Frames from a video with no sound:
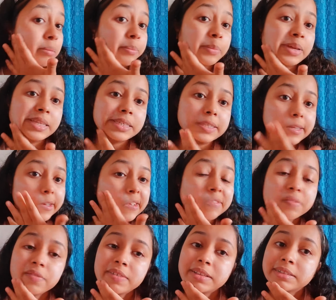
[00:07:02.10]
My
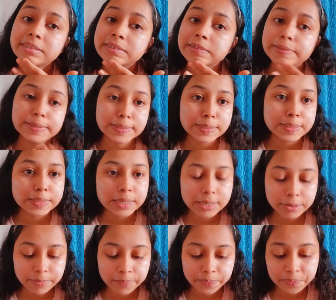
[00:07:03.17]
skin feels great.
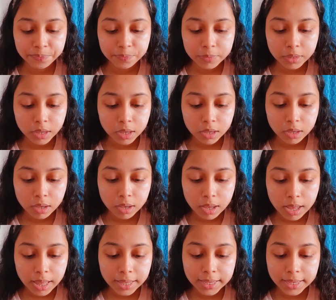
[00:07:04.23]

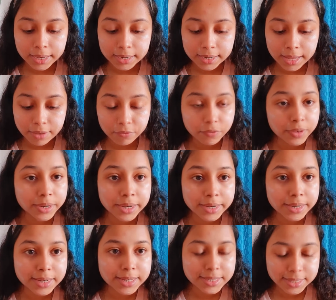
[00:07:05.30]
I can
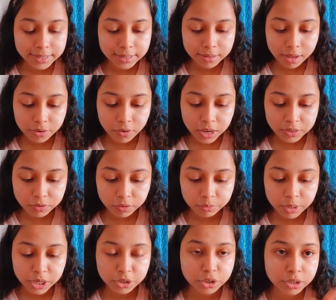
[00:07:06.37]
definitely see the
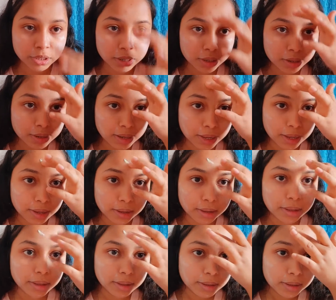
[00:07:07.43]
transformation, like
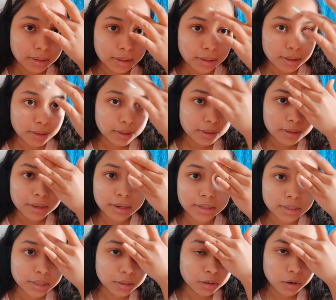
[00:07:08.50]
it
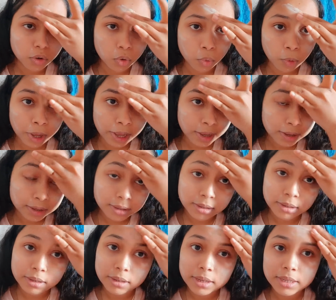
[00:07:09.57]
is glowing.
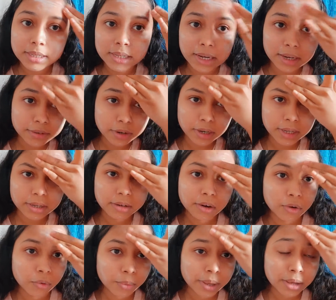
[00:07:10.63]
It's literally
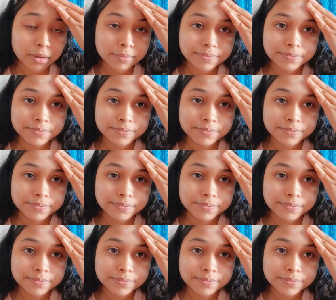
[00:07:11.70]
glowing.